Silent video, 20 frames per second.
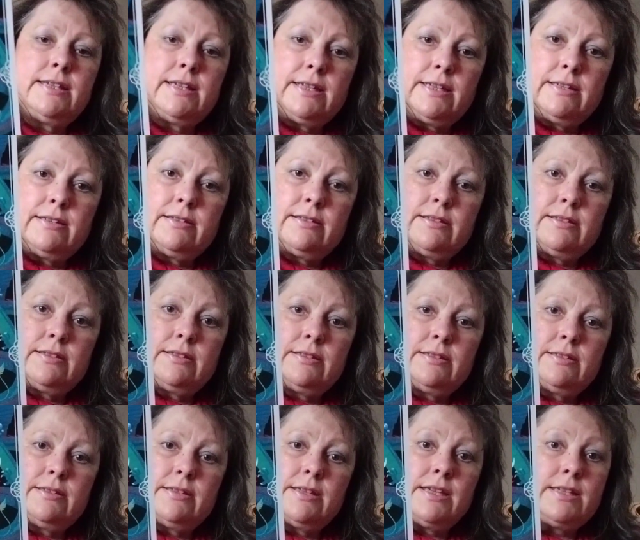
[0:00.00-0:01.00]
the
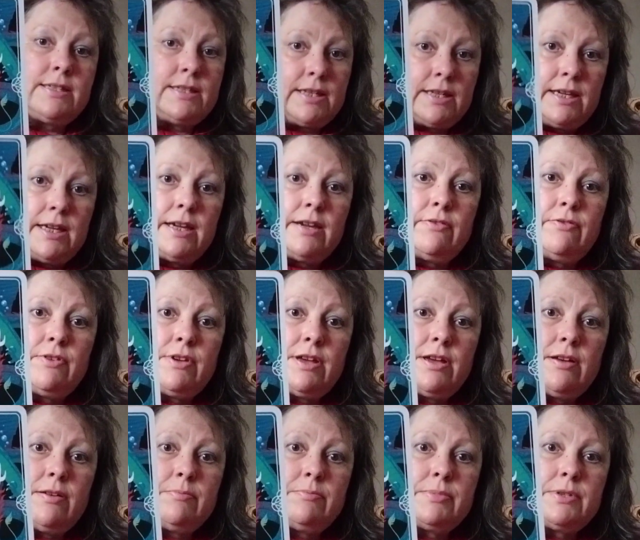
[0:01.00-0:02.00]
King of
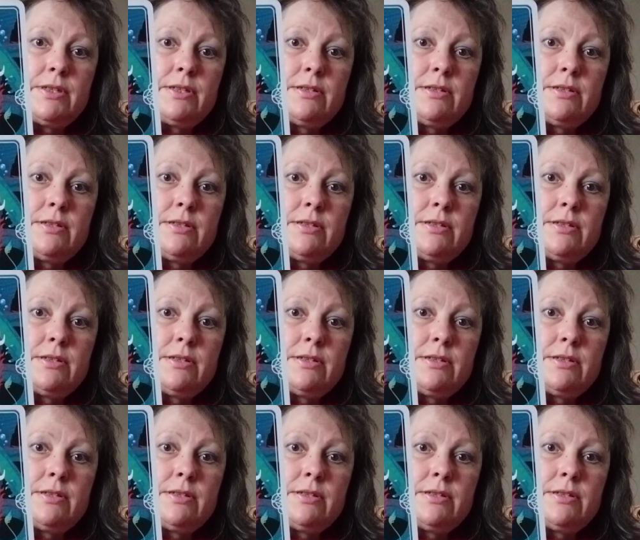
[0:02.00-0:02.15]
Cups.